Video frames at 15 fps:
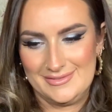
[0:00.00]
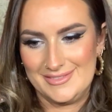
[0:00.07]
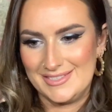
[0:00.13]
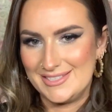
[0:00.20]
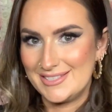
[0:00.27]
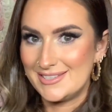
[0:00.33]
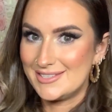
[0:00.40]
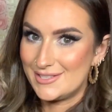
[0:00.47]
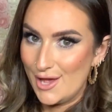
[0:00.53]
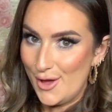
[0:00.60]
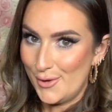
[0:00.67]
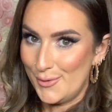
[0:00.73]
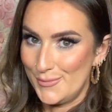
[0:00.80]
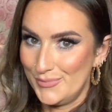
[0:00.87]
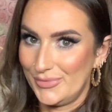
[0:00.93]

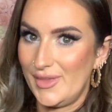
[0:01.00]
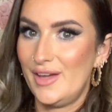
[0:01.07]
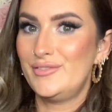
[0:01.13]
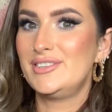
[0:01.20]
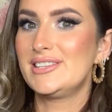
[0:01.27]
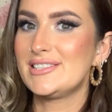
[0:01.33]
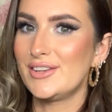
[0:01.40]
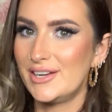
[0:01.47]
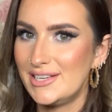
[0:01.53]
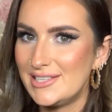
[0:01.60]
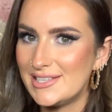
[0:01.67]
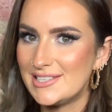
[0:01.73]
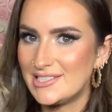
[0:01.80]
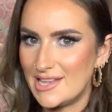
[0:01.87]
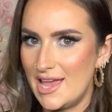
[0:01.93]
So I've decided to
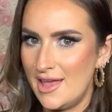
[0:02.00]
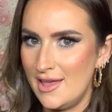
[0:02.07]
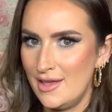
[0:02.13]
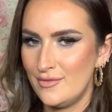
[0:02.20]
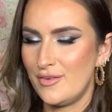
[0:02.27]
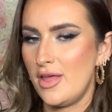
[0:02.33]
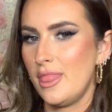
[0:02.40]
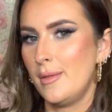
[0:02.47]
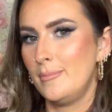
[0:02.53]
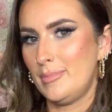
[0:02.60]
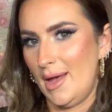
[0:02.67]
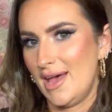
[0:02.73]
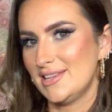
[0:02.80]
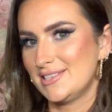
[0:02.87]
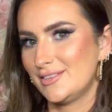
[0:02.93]
save the
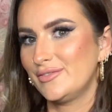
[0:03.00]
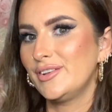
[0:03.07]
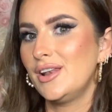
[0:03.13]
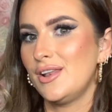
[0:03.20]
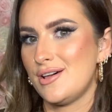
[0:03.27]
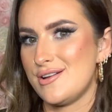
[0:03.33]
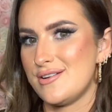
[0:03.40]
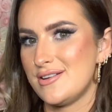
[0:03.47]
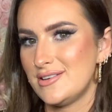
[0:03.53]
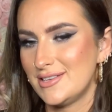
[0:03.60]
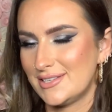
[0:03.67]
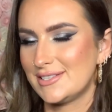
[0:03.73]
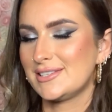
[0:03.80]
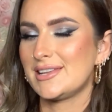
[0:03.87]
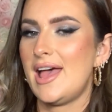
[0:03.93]
best for
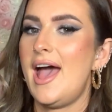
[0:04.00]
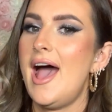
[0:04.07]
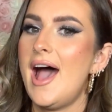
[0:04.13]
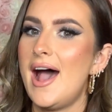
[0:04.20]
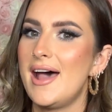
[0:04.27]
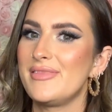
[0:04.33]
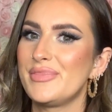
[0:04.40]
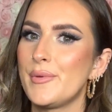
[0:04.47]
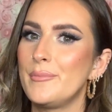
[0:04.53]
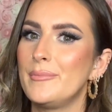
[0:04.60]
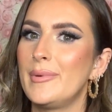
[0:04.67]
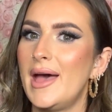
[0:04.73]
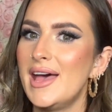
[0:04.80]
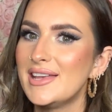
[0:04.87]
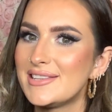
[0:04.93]
last. And the
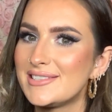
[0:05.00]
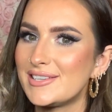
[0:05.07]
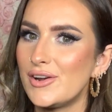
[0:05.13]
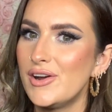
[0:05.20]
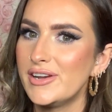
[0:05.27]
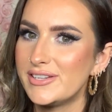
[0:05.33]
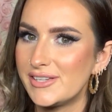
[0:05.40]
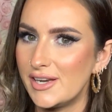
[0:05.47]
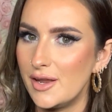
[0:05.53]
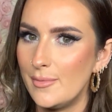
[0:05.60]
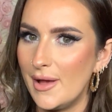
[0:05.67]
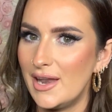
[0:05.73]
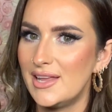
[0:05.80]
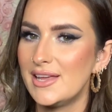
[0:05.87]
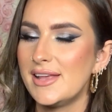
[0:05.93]
best eyeshadow
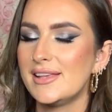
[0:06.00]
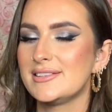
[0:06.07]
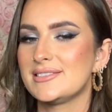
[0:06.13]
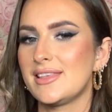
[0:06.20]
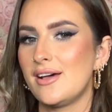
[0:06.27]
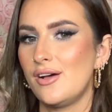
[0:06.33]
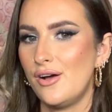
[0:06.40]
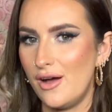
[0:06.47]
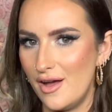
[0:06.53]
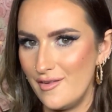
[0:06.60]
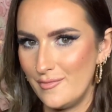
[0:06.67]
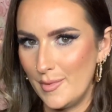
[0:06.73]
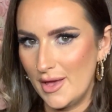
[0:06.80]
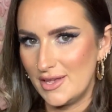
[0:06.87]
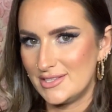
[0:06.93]
palettes that I've
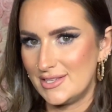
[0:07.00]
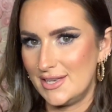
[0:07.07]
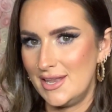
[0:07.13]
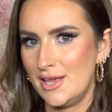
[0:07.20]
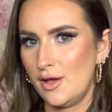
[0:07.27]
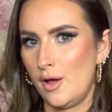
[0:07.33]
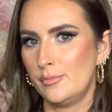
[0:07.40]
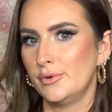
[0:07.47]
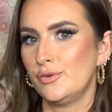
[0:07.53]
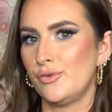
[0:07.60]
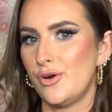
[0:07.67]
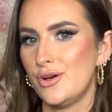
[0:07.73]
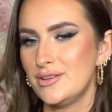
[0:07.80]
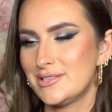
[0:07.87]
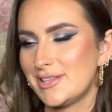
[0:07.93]
personally come
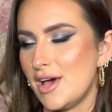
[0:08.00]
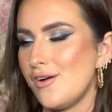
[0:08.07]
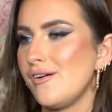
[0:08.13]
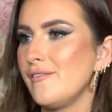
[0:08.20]
across that are